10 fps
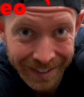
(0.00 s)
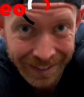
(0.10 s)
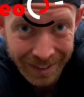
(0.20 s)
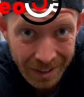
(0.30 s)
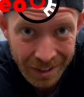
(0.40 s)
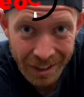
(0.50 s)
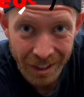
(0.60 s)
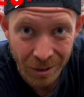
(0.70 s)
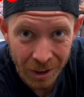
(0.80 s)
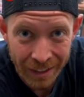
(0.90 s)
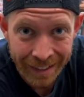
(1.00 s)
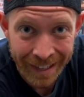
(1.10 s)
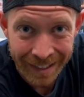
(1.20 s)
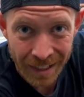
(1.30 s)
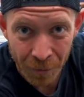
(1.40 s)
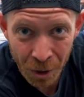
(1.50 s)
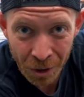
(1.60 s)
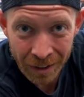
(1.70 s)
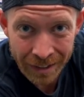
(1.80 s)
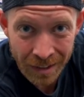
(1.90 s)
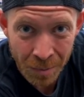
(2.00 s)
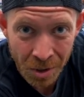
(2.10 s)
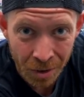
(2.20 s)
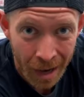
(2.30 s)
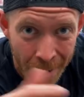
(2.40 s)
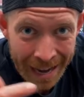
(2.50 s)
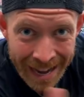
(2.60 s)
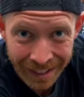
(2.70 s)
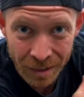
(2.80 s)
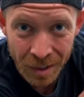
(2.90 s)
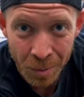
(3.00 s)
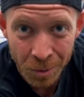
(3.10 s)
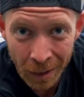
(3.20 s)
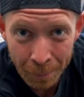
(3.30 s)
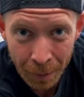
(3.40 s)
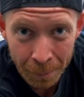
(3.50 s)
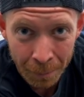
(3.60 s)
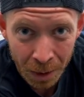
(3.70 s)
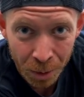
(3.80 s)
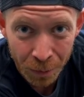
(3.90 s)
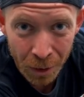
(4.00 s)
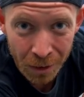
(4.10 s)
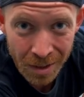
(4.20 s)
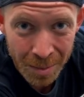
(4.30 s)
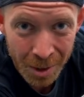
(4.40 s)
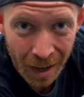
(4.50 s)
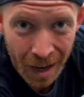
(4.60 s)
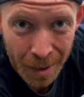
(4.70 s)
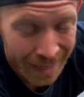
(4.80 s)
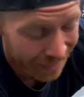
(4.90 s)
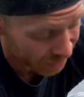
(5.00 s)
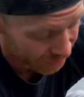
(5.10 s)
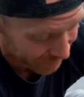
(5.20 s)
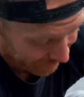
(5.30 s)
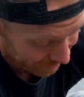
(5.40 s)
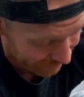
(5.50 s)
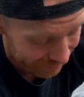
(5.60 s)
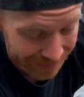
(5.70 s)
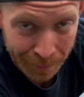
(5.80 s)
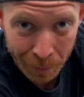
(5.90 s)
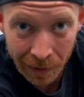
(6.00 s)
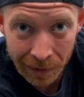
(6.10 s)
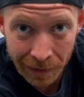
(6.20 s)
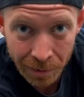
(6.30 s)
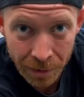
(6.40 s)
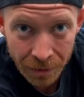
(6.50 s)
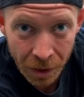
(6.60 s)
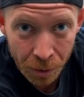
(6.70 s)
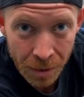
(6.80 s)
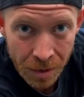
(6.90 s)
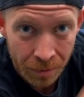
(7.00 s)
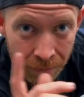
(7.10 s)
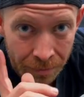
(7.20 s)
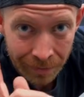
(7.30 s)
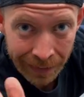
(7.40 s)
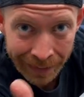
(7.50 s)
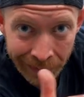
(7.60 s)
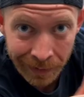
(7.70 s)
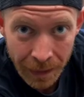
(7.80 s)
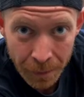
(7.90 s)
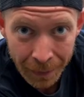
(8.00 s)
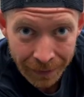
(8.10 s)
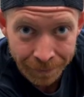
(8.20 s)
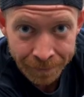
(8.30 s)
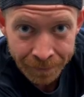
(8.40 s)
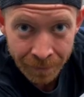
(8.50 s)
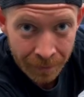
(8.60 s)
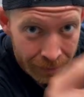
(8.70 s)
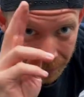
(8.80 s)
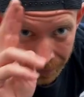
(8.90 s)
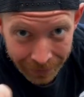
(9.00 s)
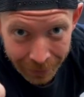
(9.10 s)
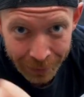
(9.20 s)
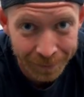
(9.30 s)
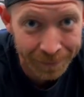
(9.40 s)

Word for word: So there you go, Trainiacs. If you aren't yet subscribed, hit the subscribe button below. If you are subscribed and you dig these product reviews, hit the like button. Later.